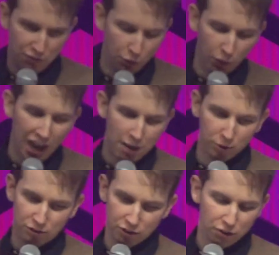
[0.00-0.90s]
you were
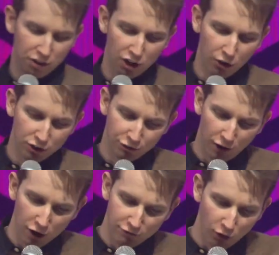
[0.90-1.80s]
able to, you could go as
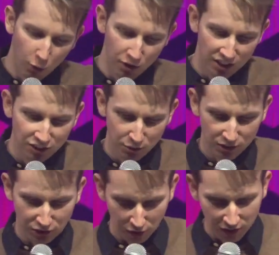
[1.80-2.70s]
far forward into
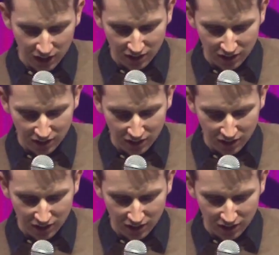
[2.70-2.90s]
eternity